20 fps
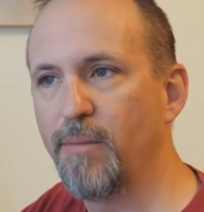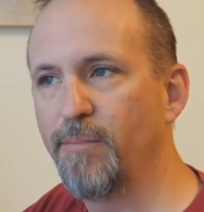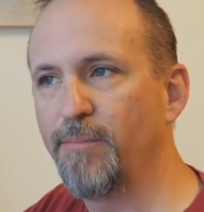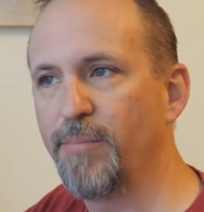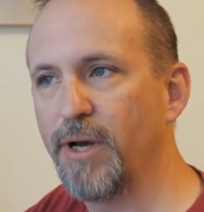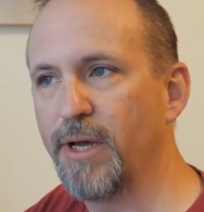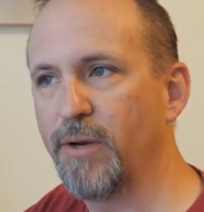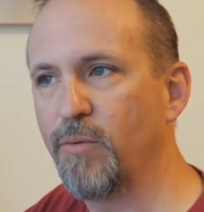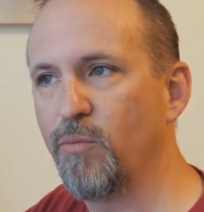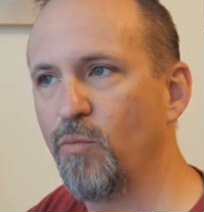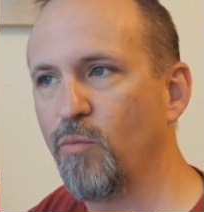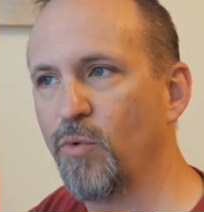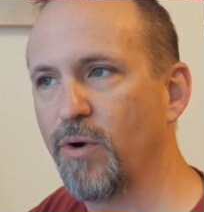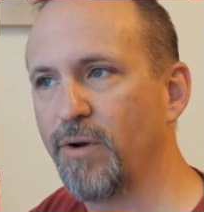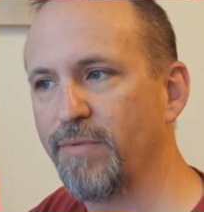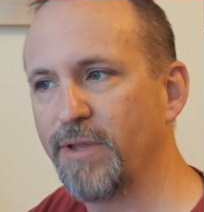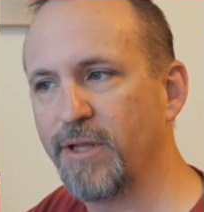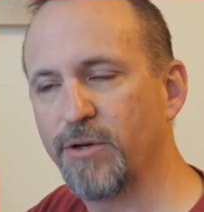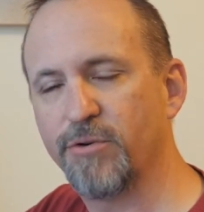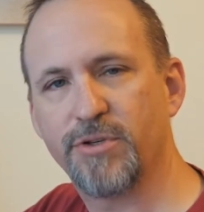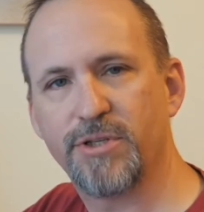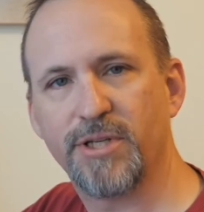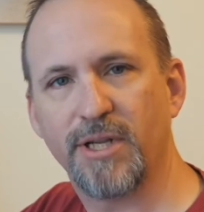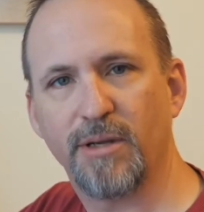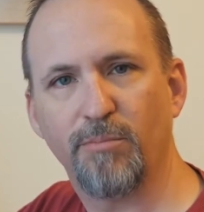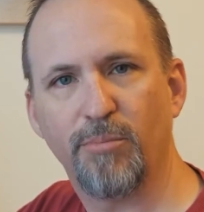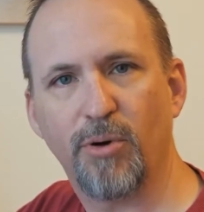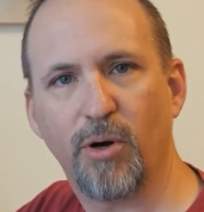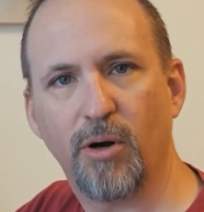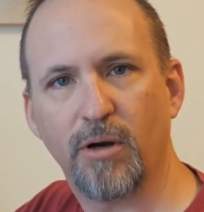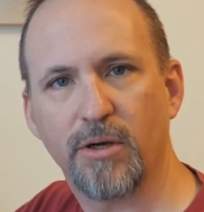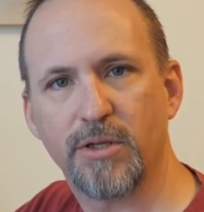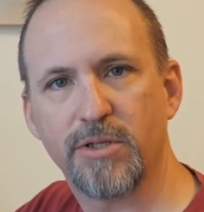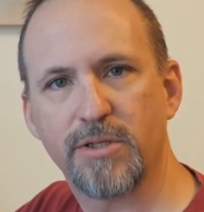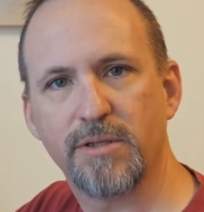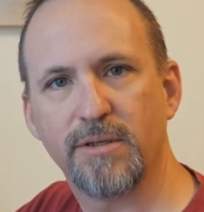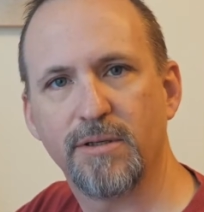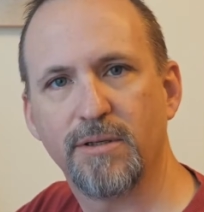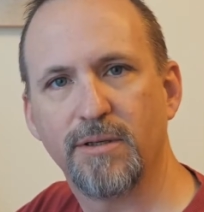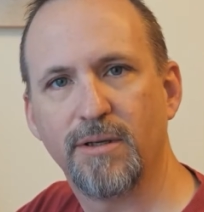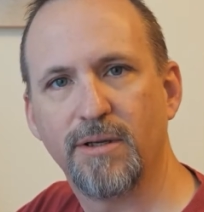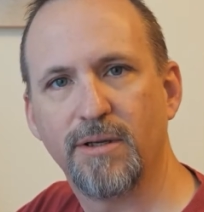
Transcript: But one of the interesting parts